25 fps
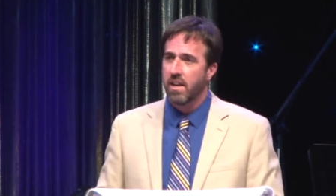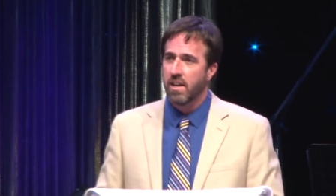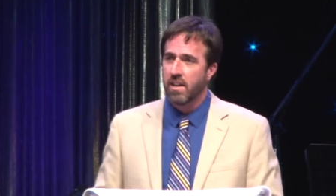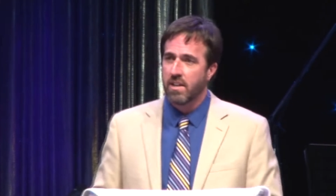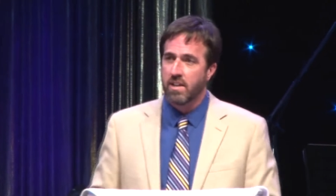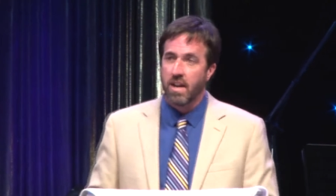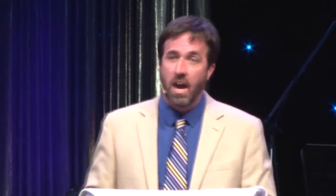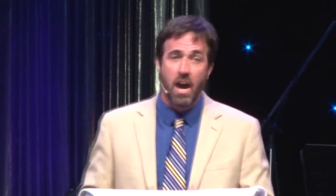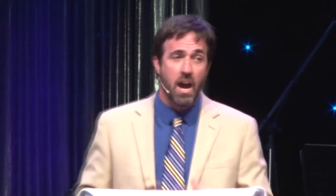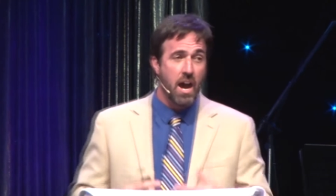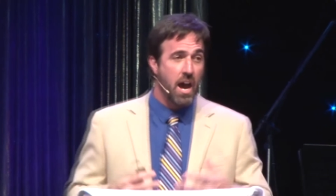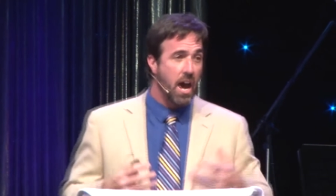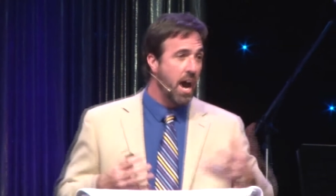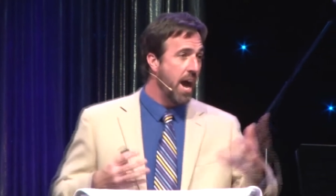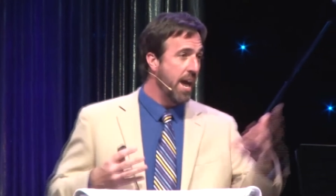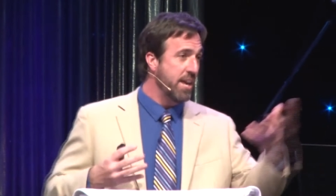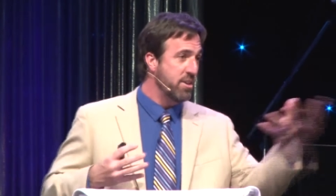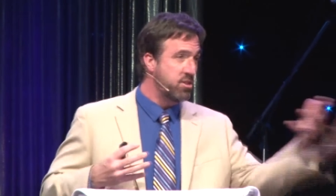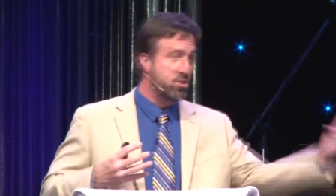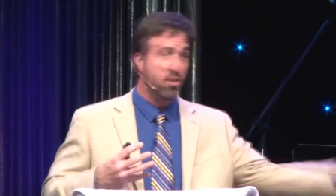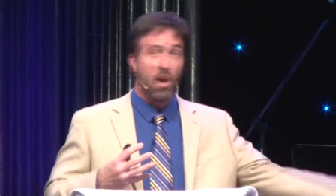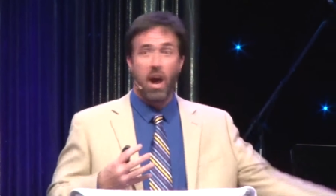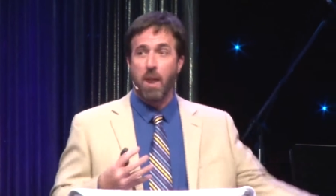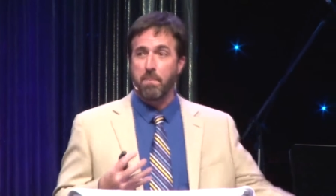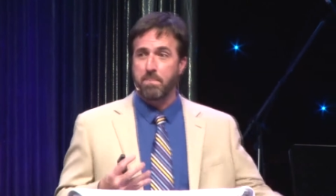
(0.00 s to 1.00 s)
not I
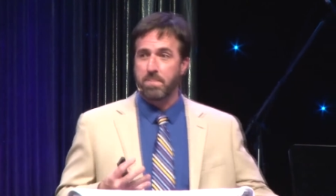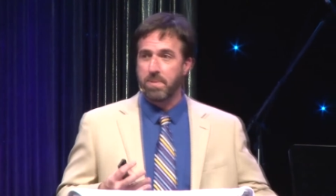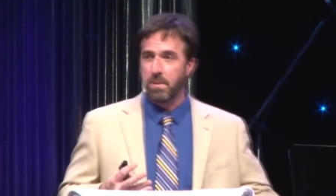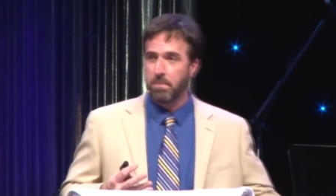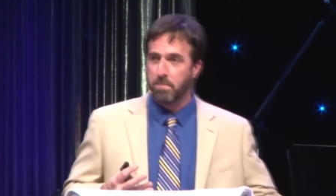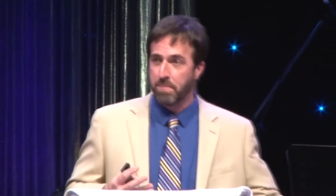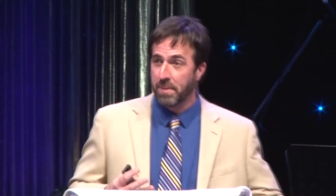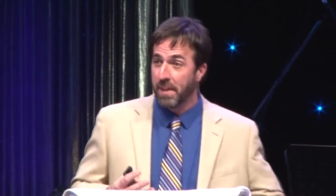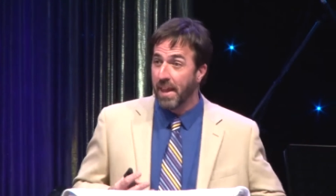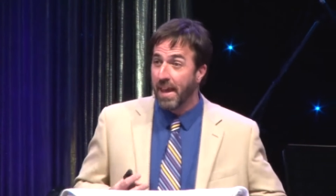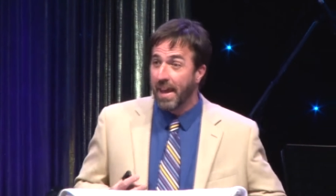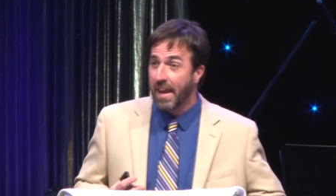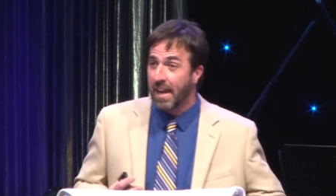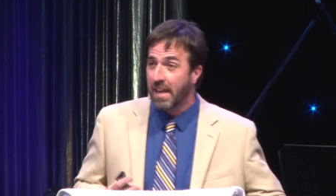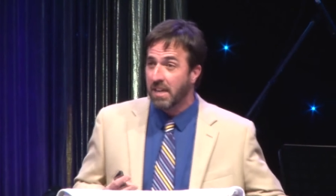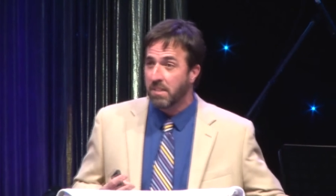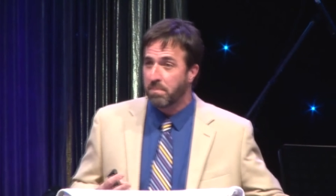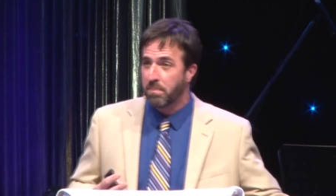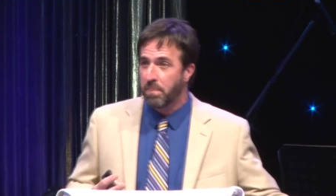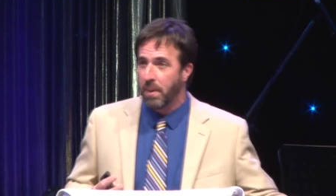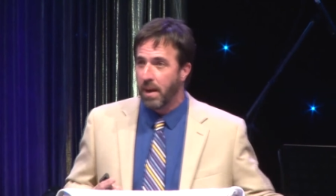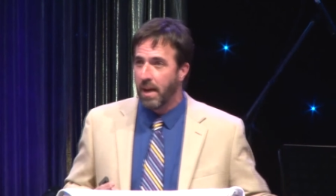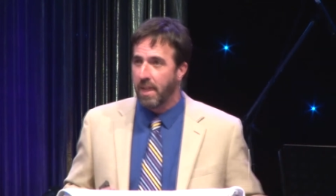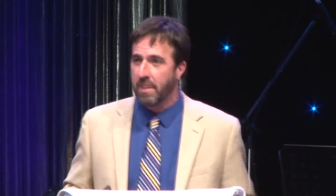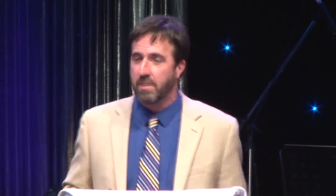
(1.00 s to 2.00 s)
dropped the plate,
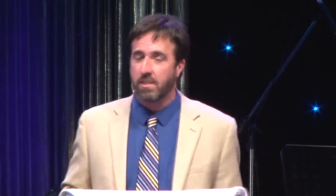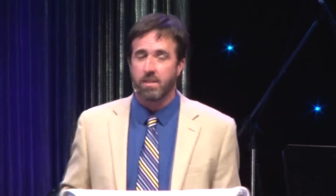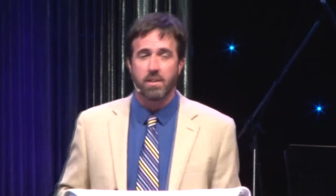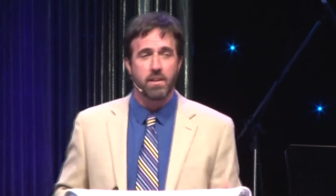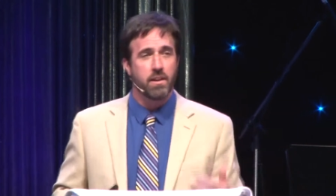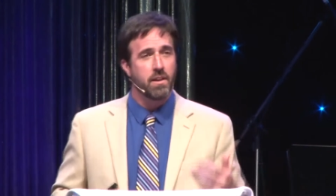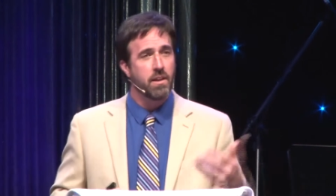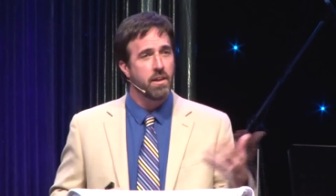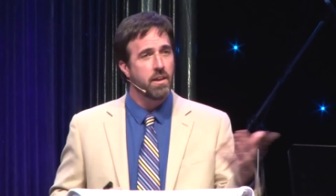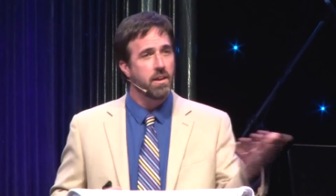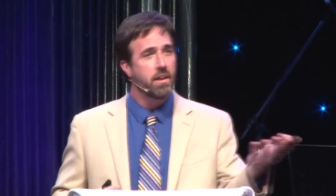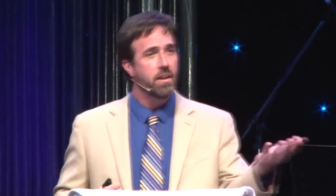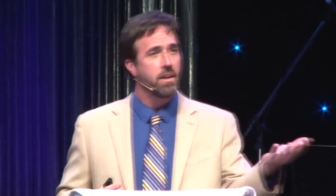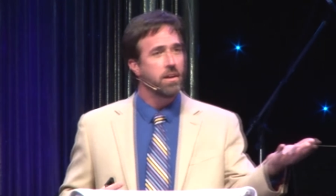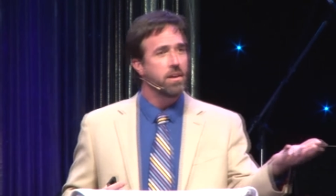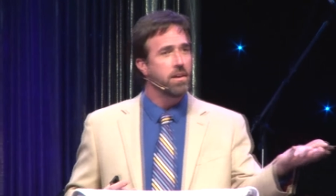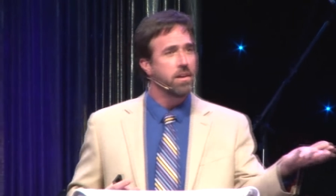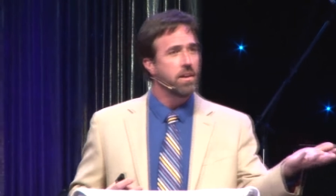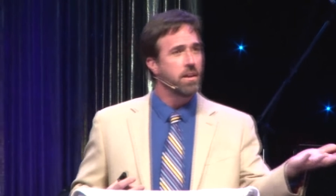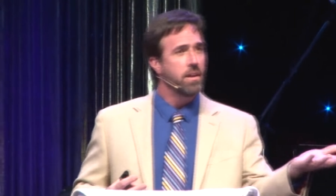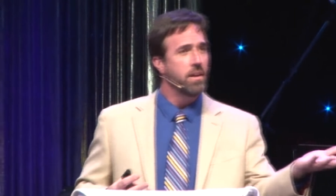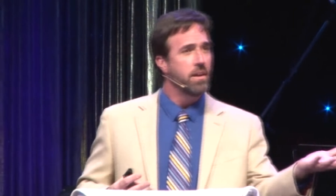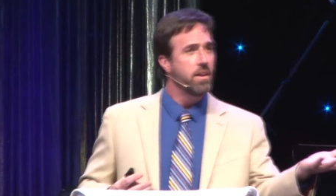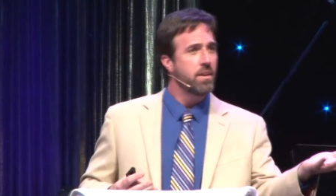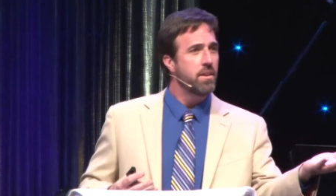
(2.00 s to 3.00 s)
but
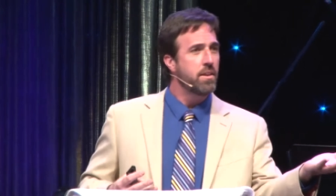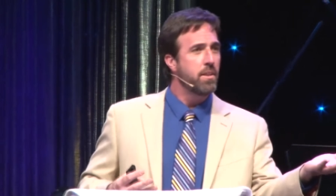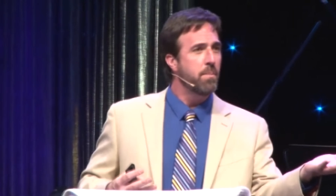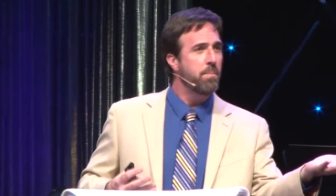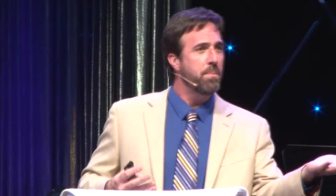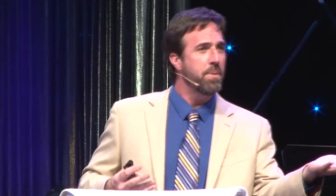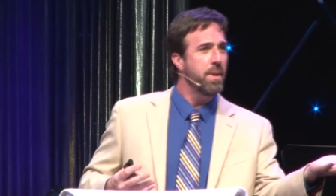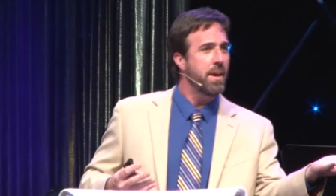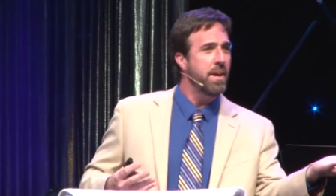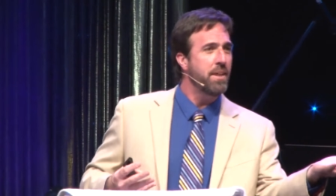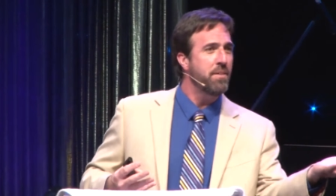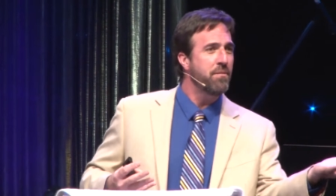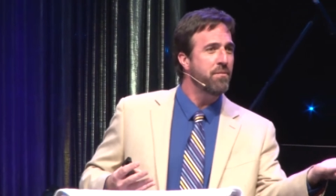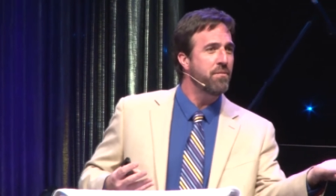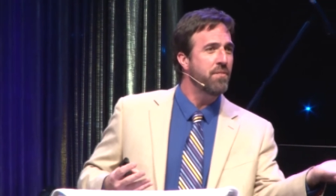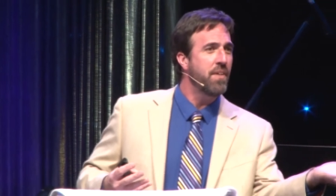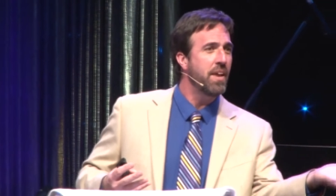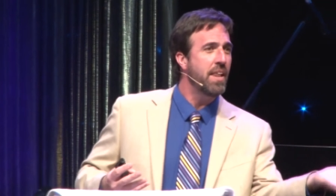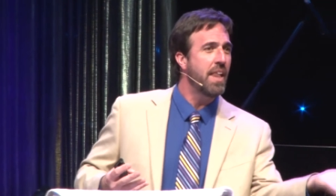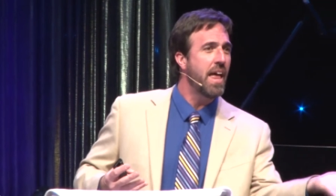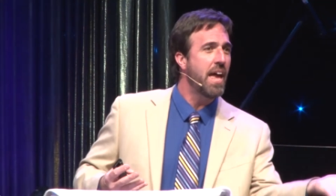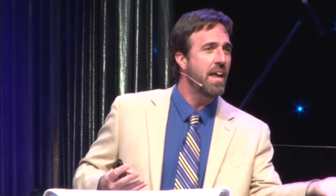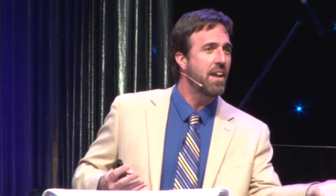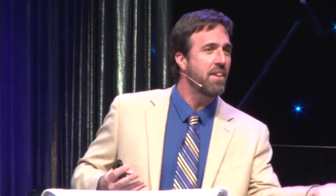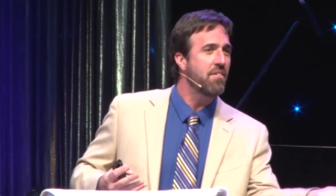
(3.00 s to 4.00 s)
the plate
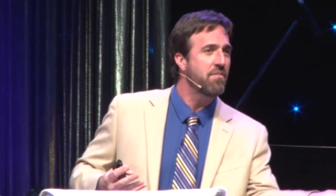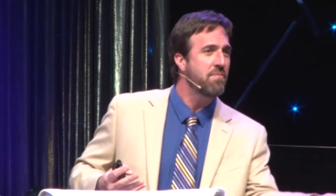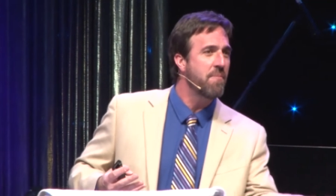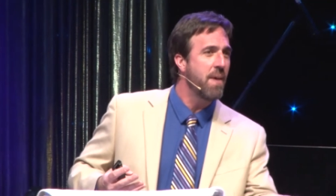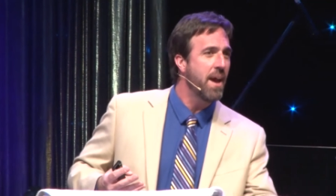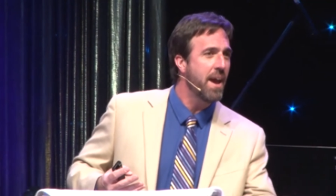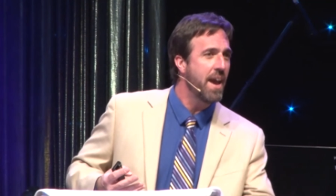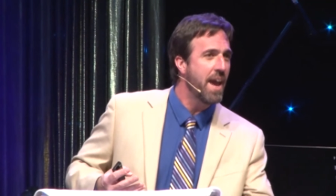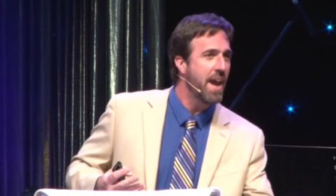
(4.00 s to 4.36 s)
fell out of my